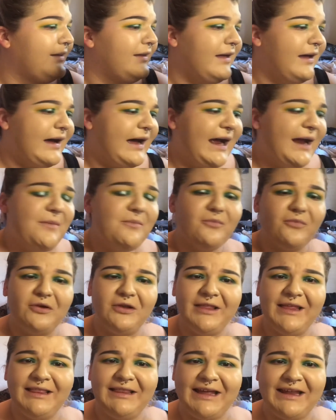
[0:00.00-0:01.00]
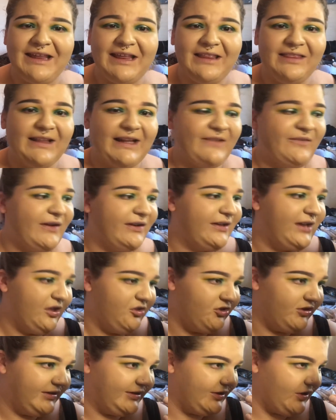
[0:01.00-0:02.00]
I'm really liking this
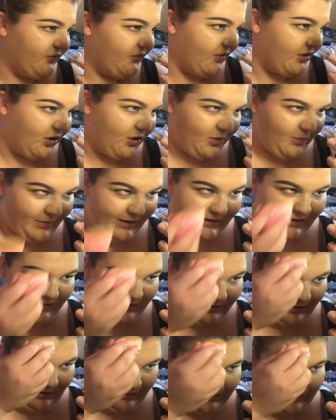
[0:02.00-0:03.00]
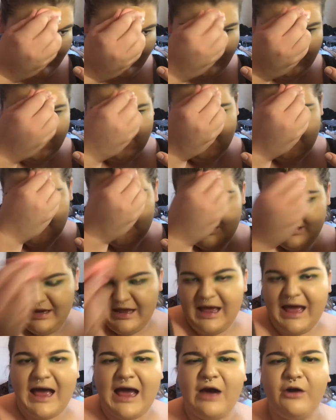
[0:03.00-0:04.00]
foundation so far. Oh my god.
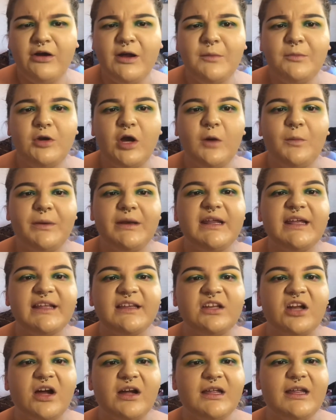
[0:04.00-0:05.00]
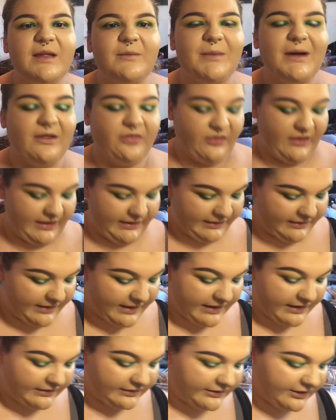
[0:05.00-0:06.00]
How come nobody is talking about this?
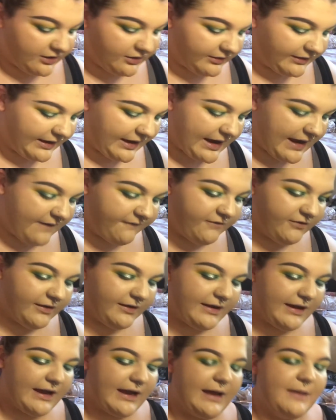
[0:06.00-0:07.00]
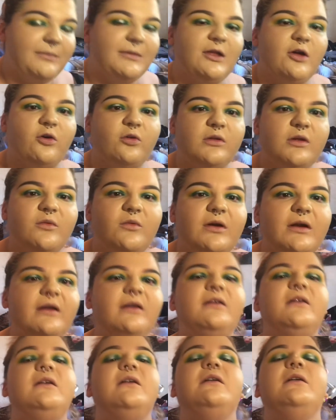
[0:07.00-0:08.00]
Like, literally, I feel like I'm the only one.
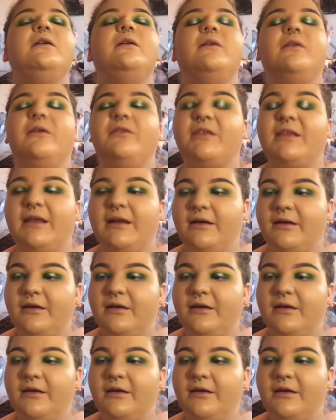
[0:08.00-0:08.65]
I've seen.